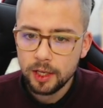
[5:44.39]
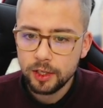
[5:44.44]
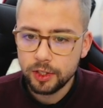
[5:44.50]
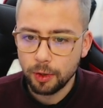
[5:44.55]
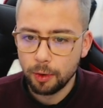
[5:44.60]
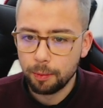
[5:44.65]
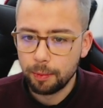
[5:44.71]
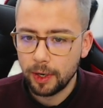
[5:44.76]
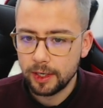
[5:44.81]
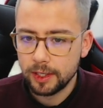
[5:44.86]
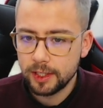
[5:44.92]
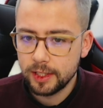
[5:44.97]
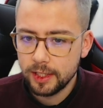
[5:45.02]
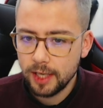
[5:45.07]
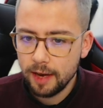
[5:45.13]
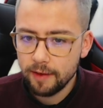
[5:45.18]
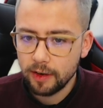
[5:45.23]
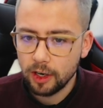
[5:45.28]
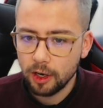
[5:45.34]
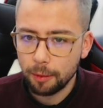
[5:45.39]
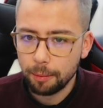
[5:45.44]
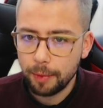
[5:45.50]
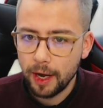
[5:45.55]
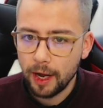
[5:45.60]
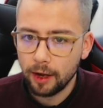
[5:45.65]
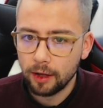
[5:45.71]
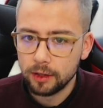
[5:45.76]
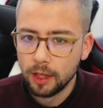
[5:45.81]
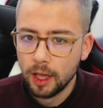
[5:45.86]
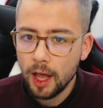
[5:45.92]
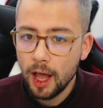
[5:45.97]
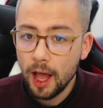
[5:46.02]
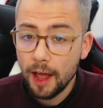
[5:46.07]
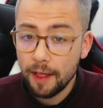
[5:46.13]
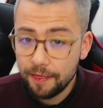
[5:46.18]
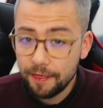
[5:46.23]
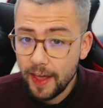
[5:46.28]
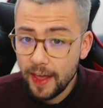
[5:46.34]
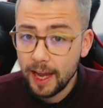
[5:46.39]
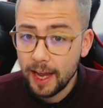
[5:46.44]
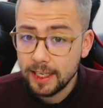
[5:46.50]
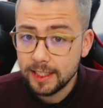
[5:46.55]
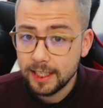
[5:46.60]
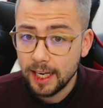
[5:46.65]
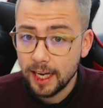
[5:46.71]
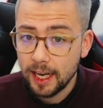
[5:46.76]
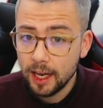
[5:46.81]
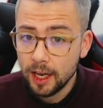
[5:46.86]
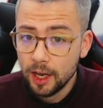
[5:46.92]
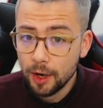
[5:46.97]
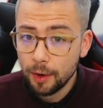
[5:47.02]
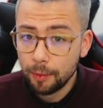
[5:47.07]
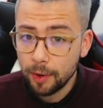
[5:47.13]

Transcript: So we press save and compile, and that is it.